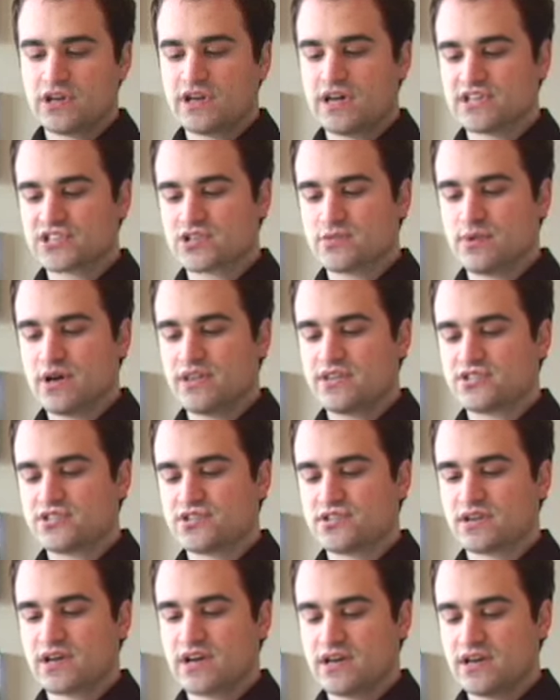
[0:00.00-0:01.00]

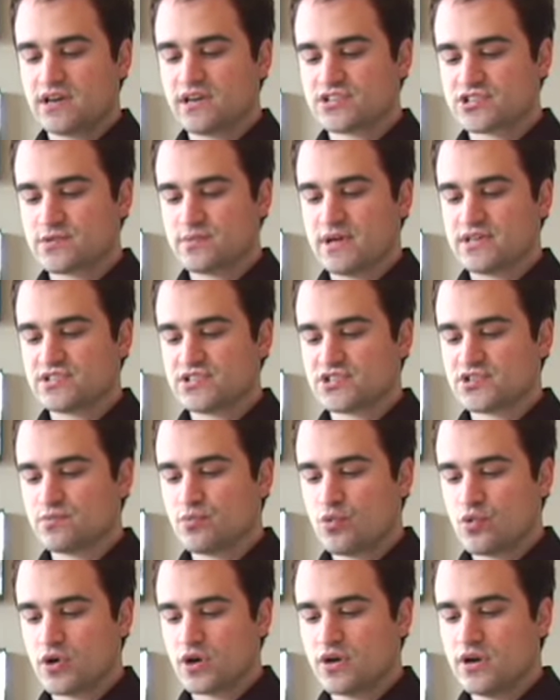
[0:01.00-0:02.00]
customize this
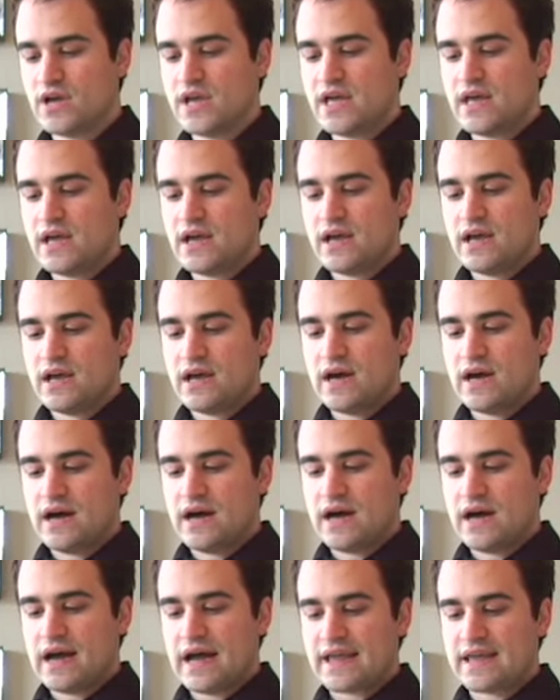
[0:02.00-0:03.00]
more.
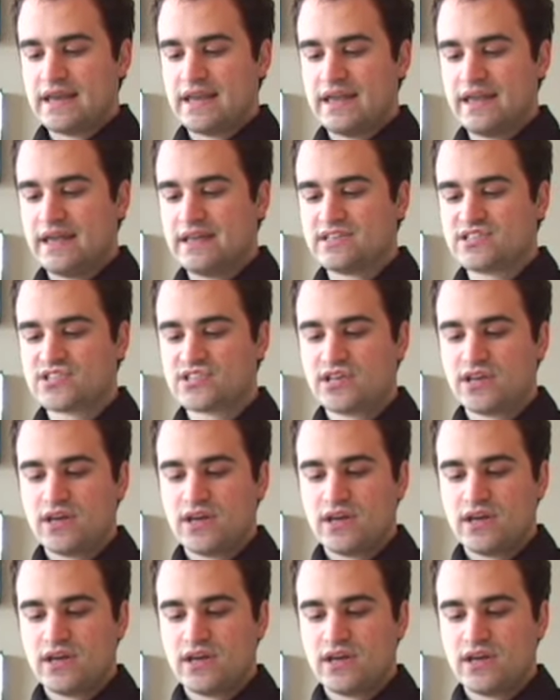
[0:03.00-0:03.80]
I can hit